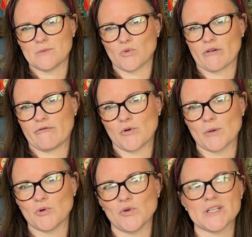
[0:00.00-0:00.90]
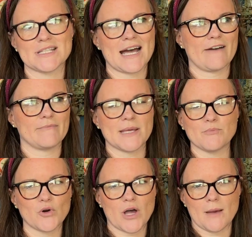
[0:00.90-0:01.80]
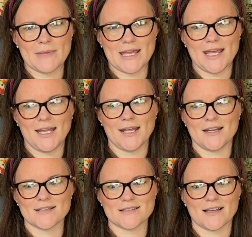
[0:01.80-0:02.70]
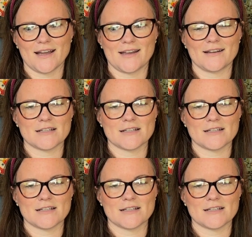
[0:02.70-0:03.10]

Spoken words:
more formal is to have people come in and it's like